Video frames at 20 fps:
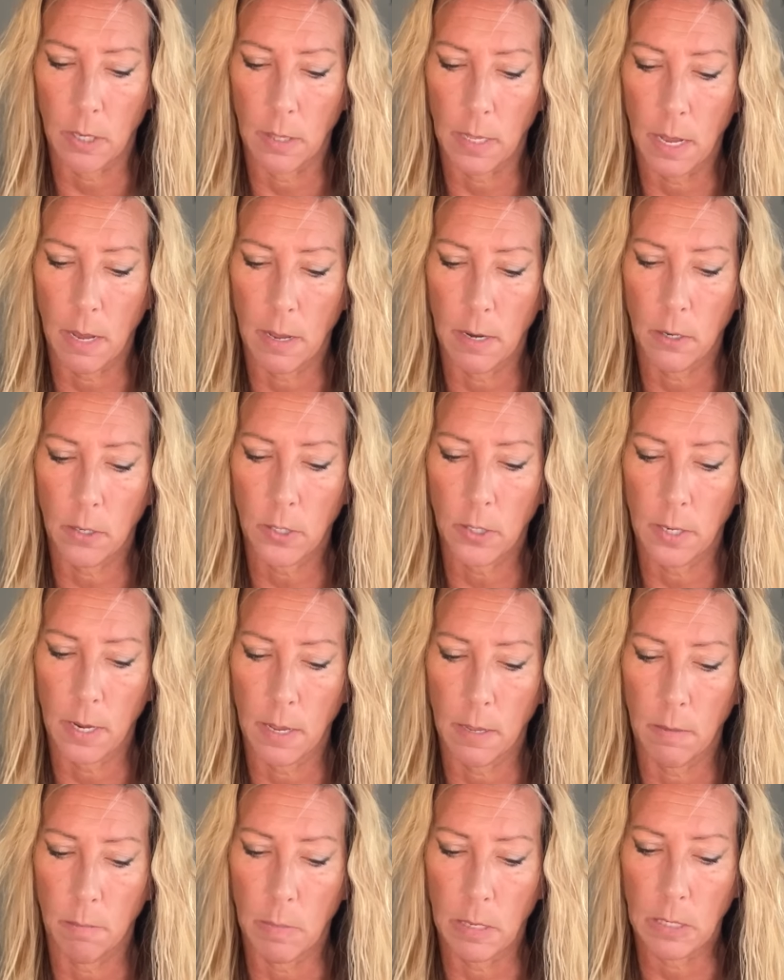They
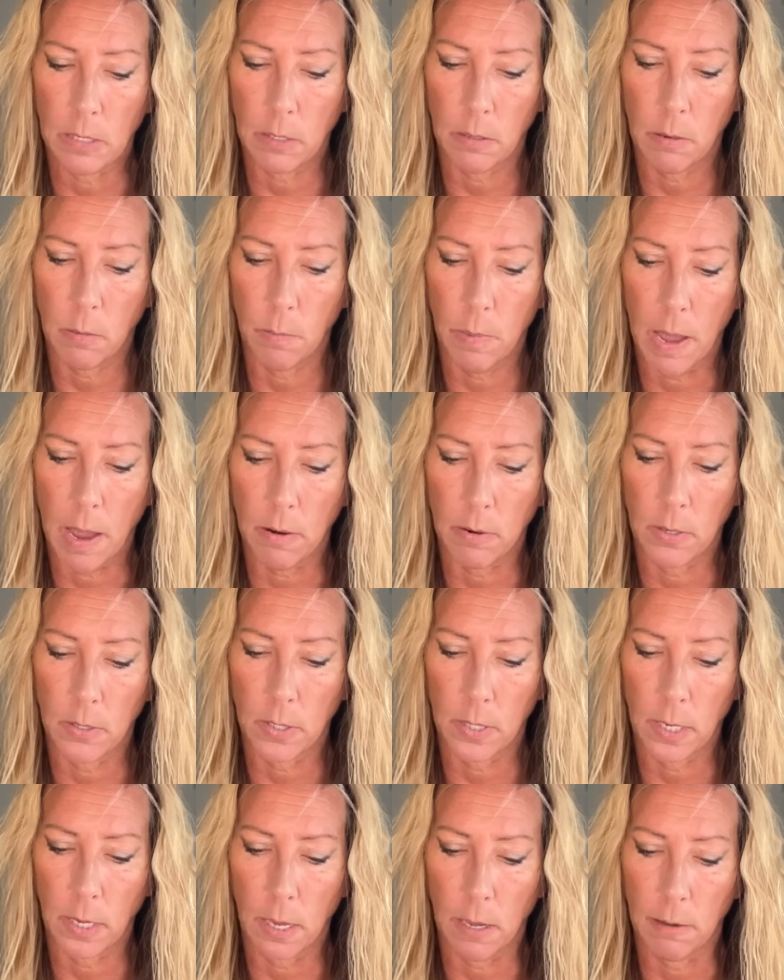understand mystical powers
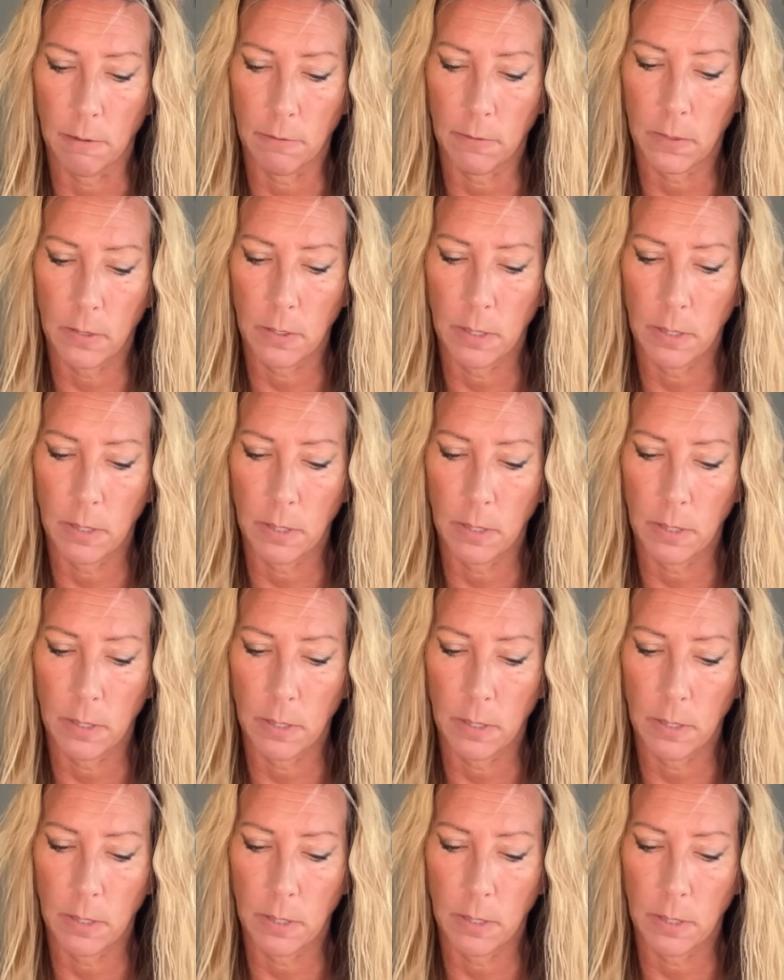and gifts.